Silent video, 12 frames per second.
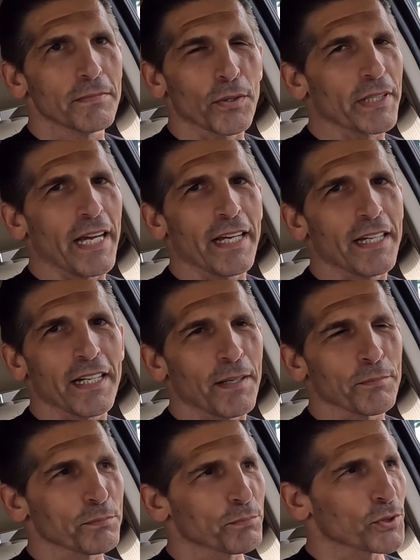Okay,
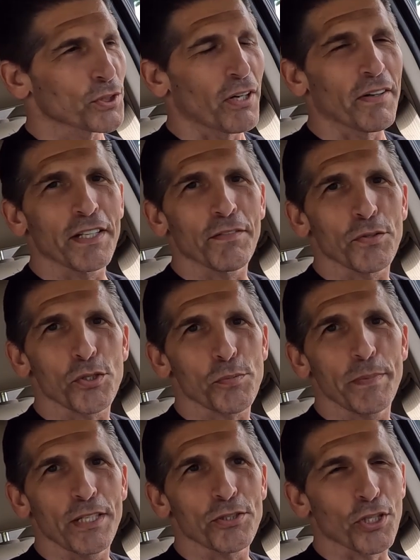I'm sorry if you
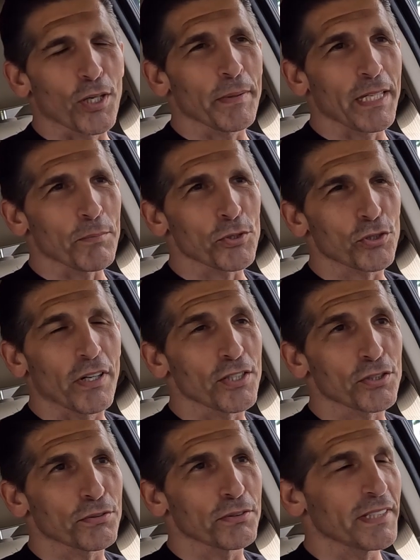speak German. I'm sure I
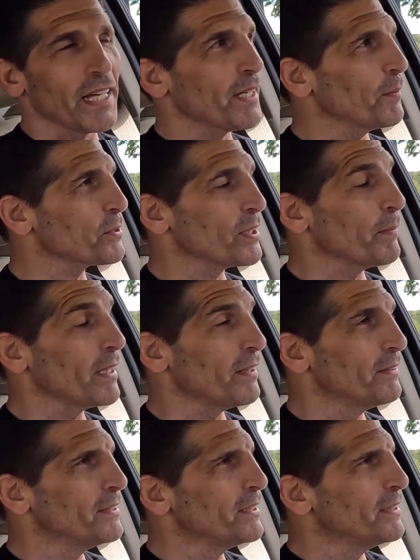screwed that up
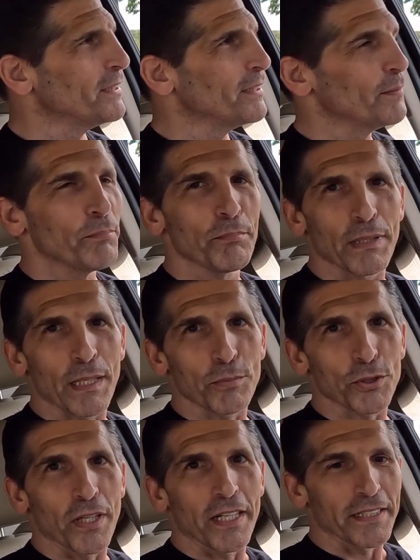somehow, but
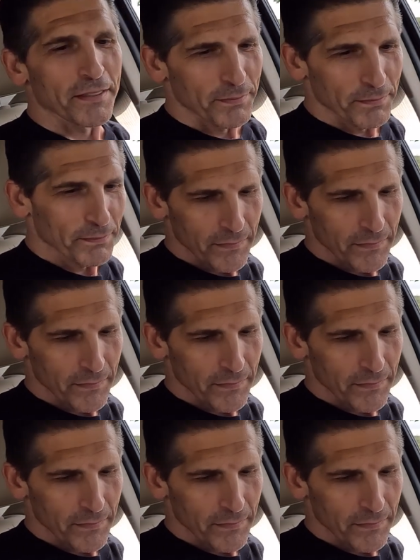I'm trying.